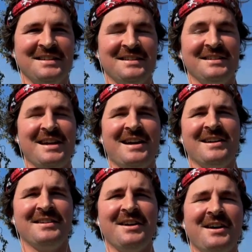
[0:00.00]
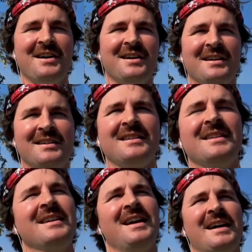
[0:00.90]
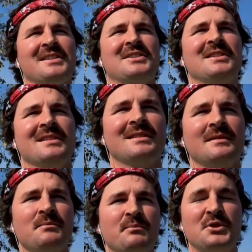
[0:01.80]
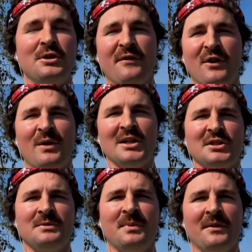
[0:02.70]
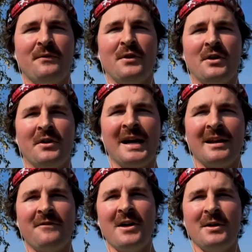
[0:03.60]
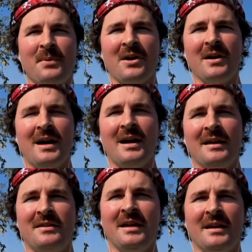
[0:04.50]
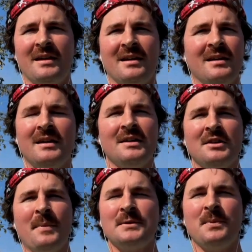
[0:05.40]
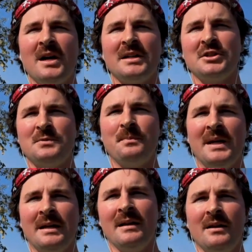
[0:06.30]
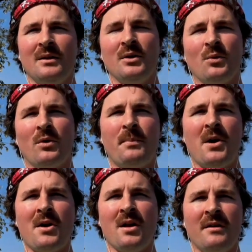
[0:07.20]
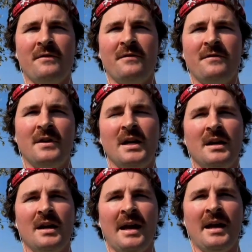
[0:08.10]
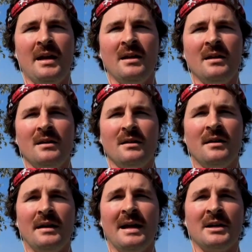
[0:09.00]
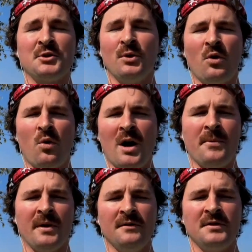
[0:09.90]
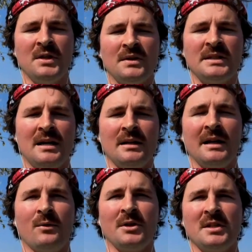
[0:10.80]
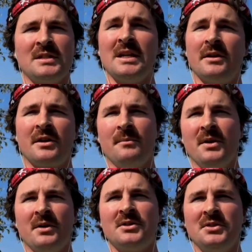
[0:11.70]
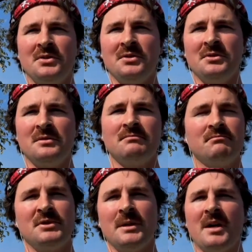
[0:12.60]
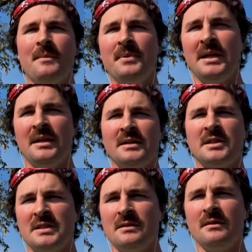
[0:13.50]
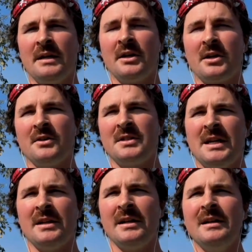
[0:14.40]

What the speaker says: Yeah, I guess two different questions, but for the Organic Valley part, I think the best part has just been, we're part of an actual cooperative. So it's not like we're just selling our milk to some company that's just then going to go sell it.